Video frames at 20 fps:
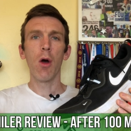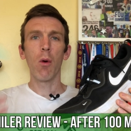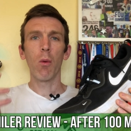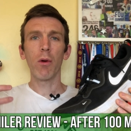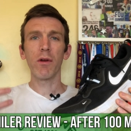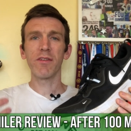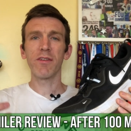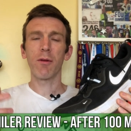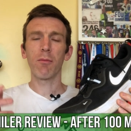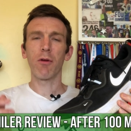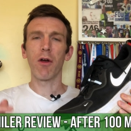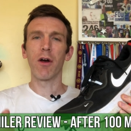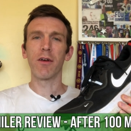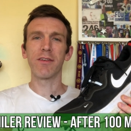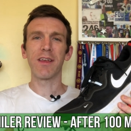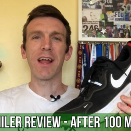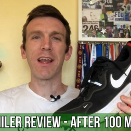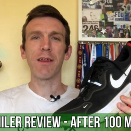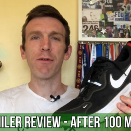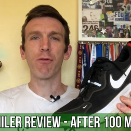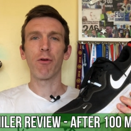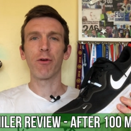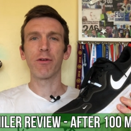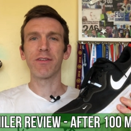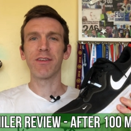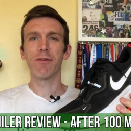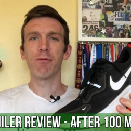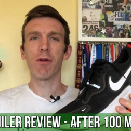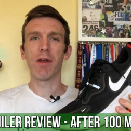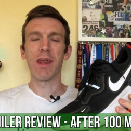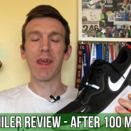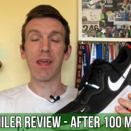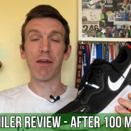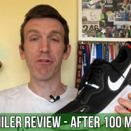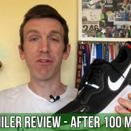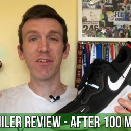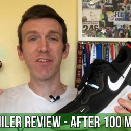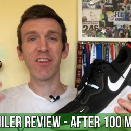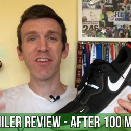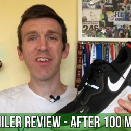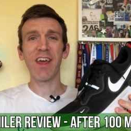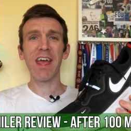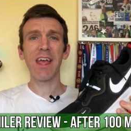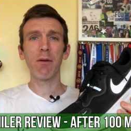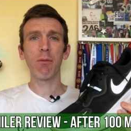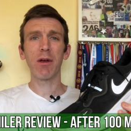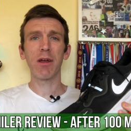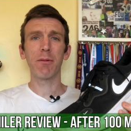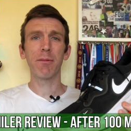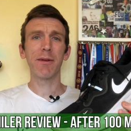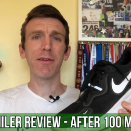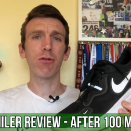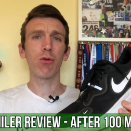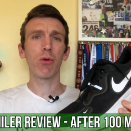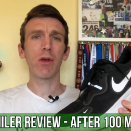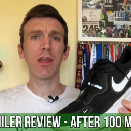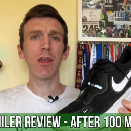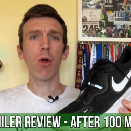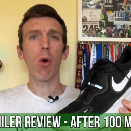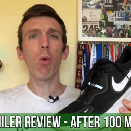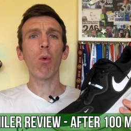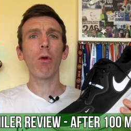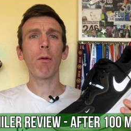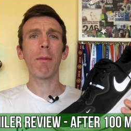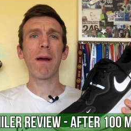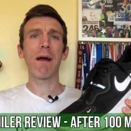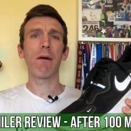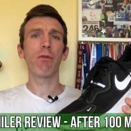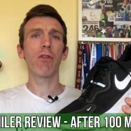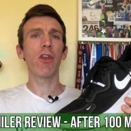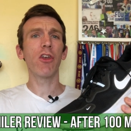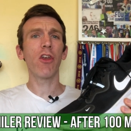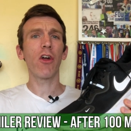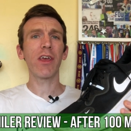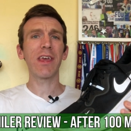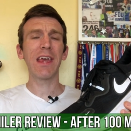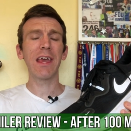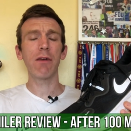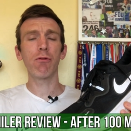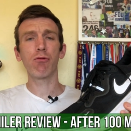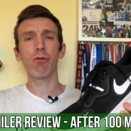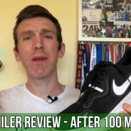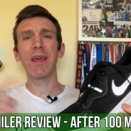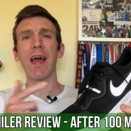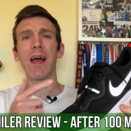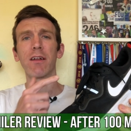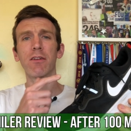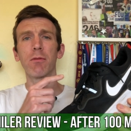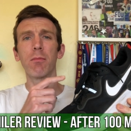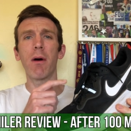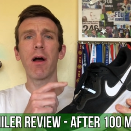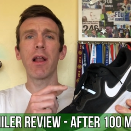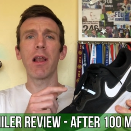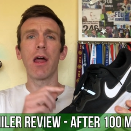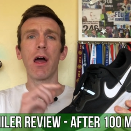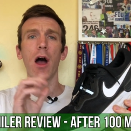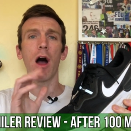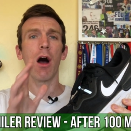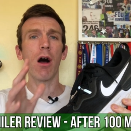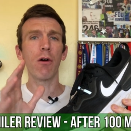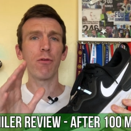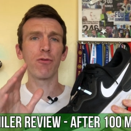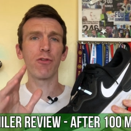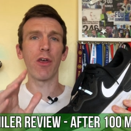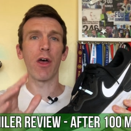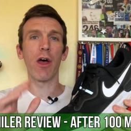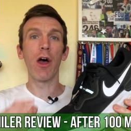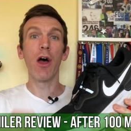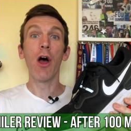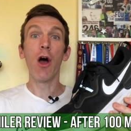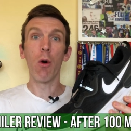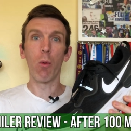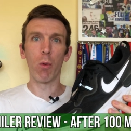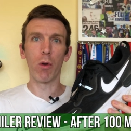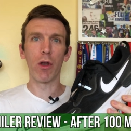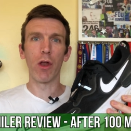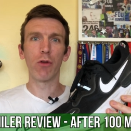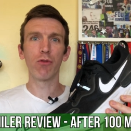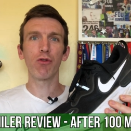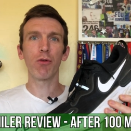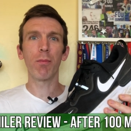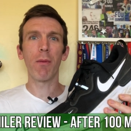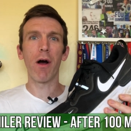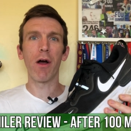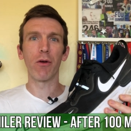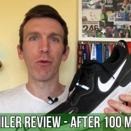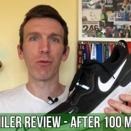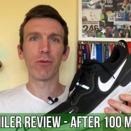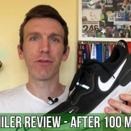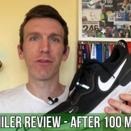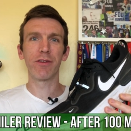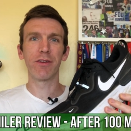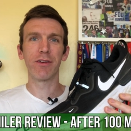What is up guys, Andy TFXC Runner here, and today we're going to be talking all about the Nike React Miler after 100 miles.